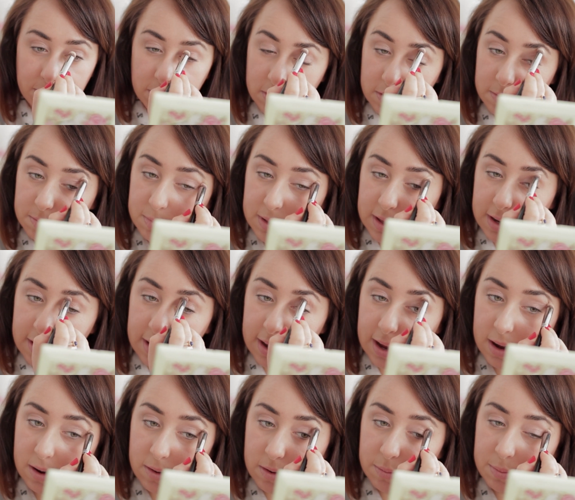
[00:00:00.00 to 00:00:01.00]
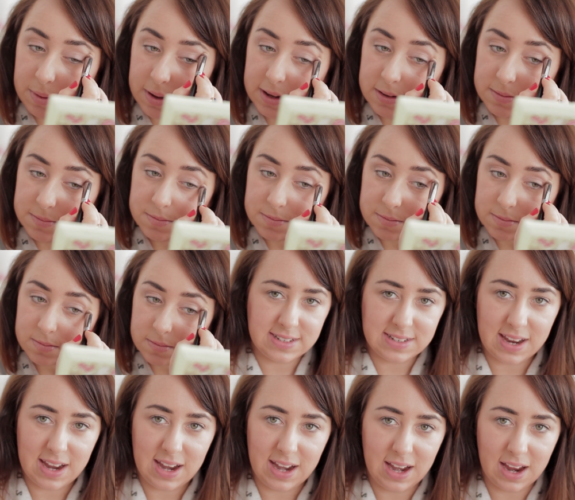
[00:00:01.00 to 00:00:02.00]
Just blend it out a bit.
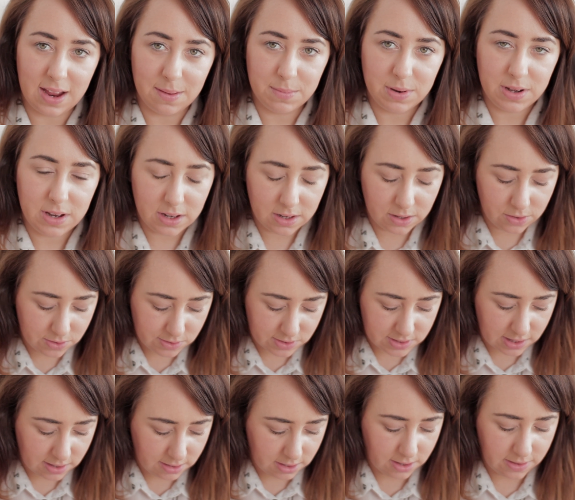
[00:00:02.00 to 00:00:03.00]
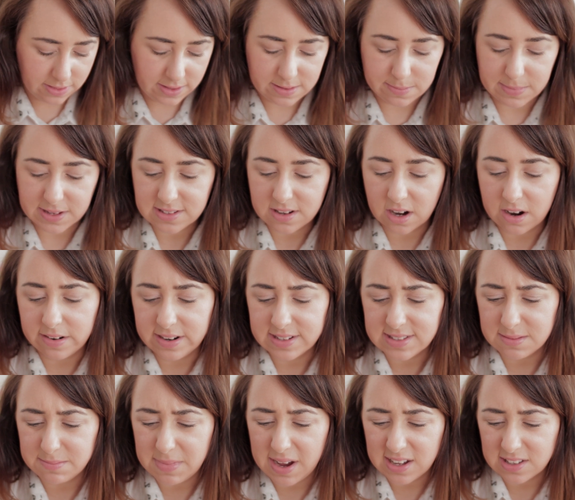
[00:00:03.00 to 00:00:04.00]
Today I'm going to use this mascara.
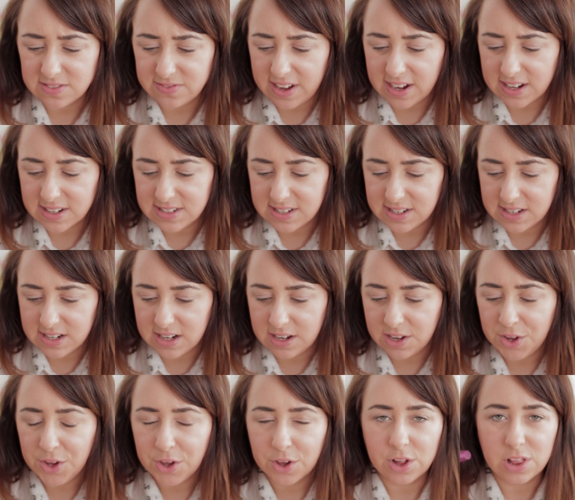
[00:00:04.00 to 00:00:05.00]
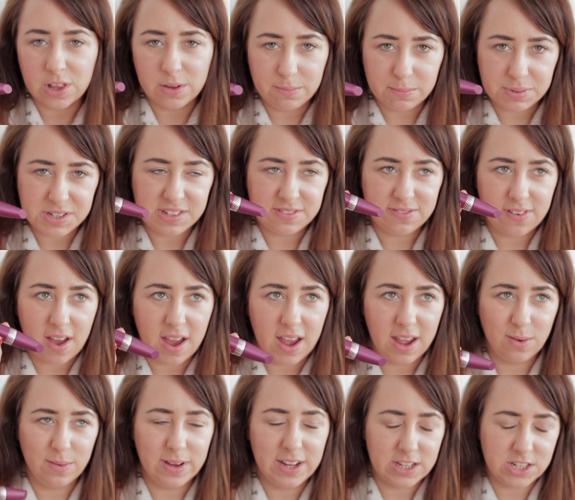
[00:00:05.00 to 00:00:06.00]
It's the Max Factor
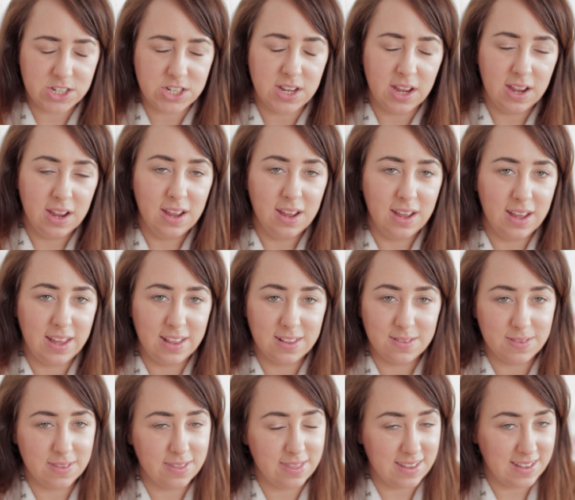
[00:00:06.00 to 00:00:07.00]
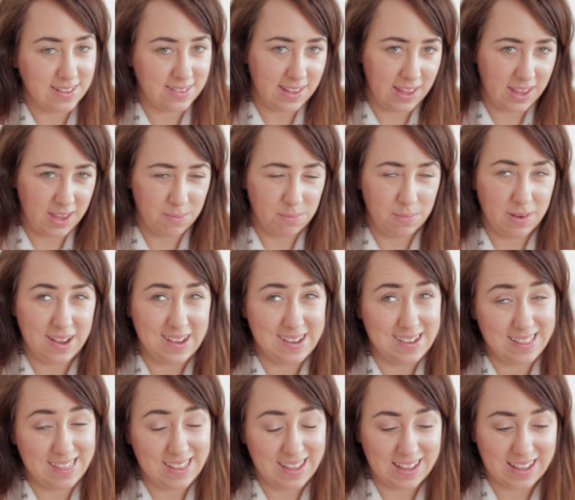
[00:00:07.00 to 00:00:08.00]
Clumptify, which is the same,
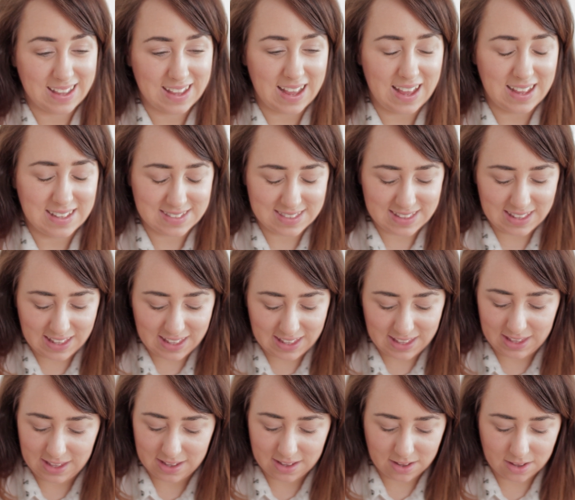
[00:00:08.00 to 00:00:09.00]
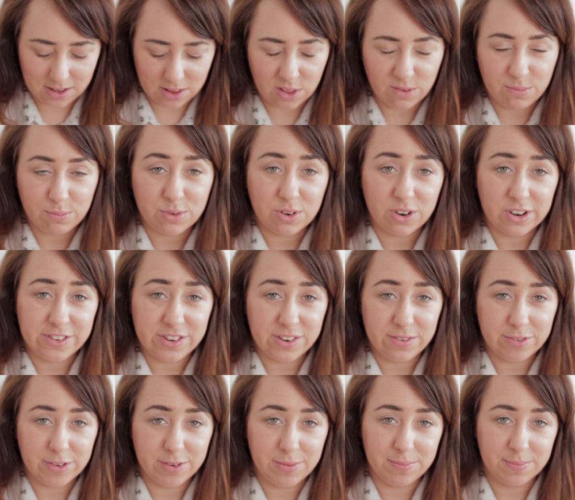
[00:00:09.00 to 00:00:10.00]
I think, as the Clump Crusher
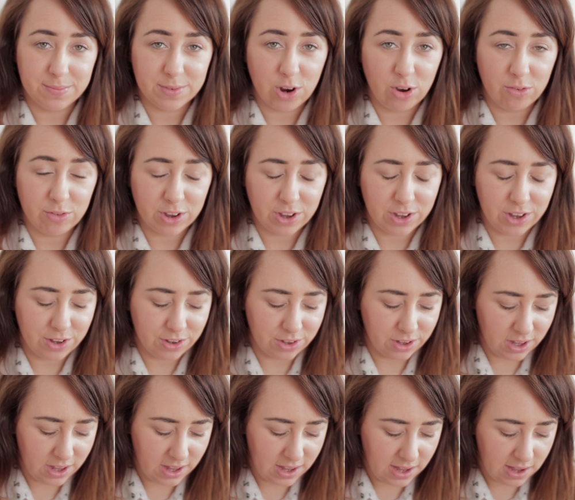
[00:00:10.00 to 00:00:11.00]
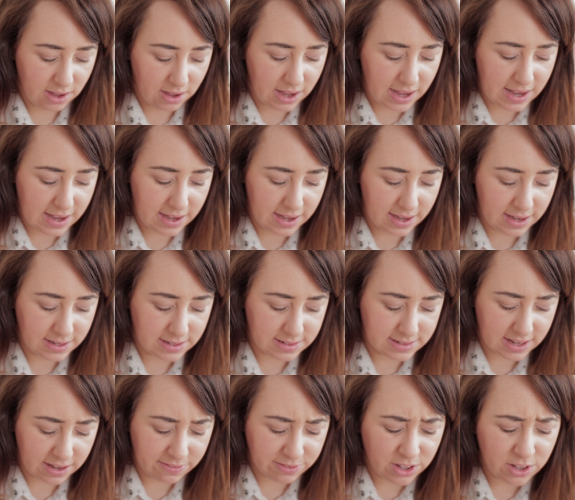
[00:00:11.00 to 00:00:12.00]
from CoverGirl.
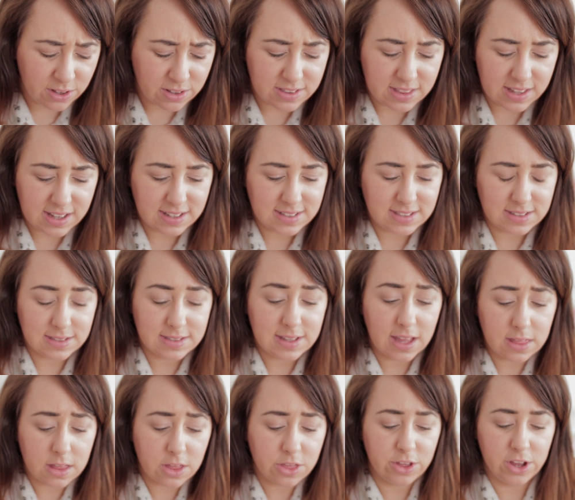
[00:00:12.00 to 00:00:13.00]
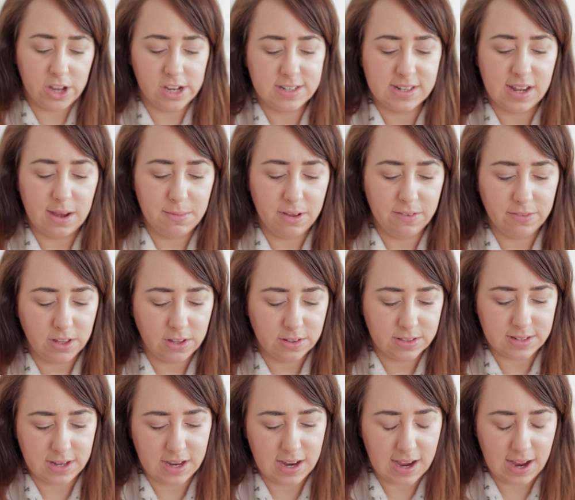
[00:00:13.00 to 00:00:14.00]
And I've used this is like the 3rd time I've
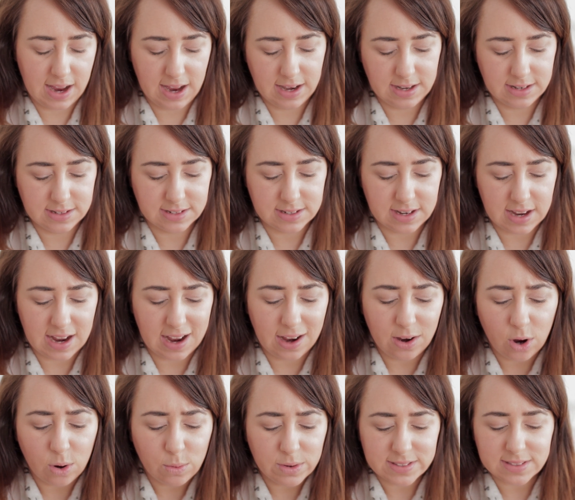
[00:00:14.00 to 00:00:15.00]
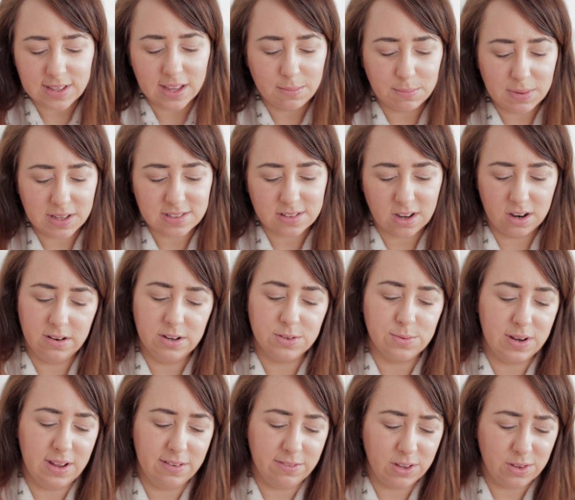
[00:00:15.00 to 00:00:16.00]
used it, and I always like mascaras
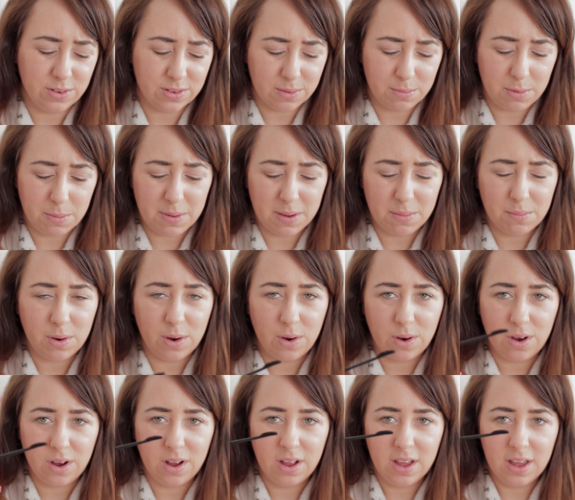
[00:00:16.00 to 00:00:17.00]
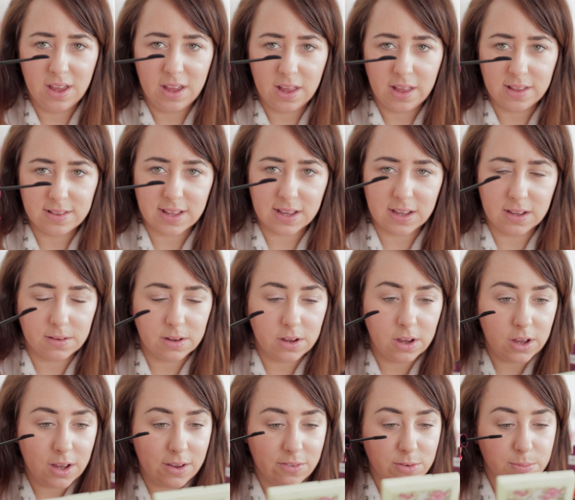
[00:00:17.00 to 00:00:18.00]
when I've used them a bit more. It's like a
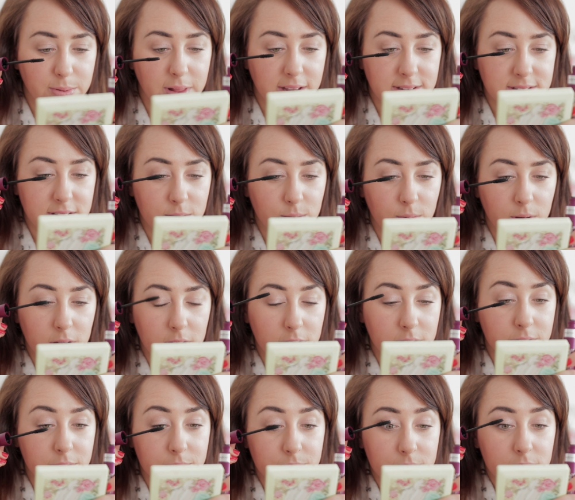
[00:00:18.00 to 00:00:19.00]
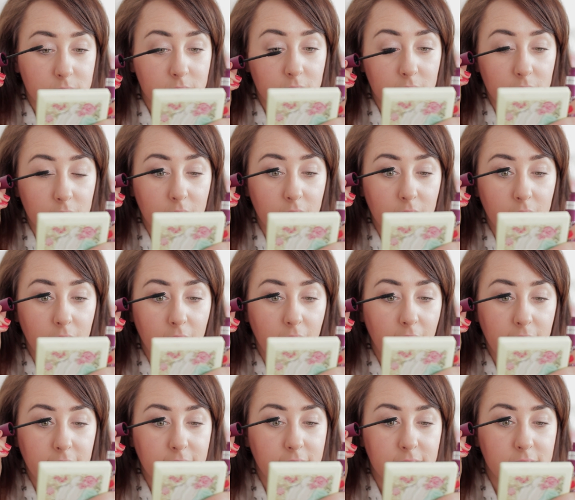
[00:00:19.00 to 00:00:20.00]
curved plastic wand,
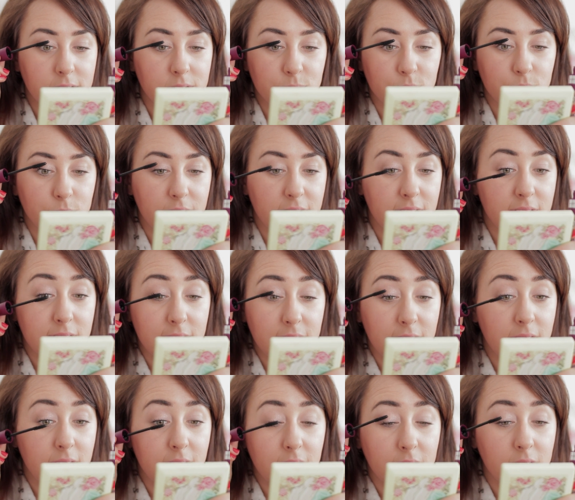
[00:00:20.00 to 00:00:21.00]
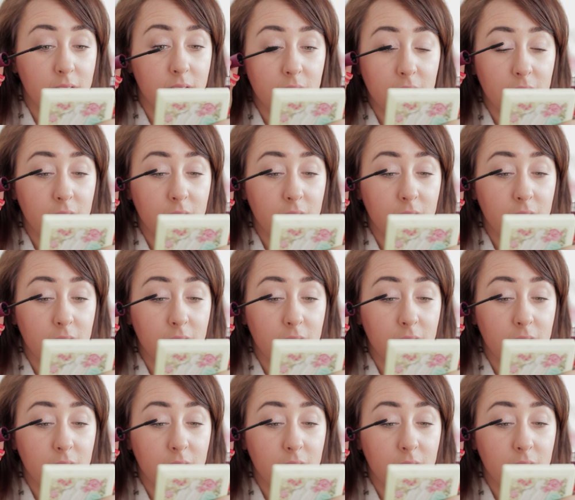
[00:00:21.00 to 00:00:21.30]
and it is really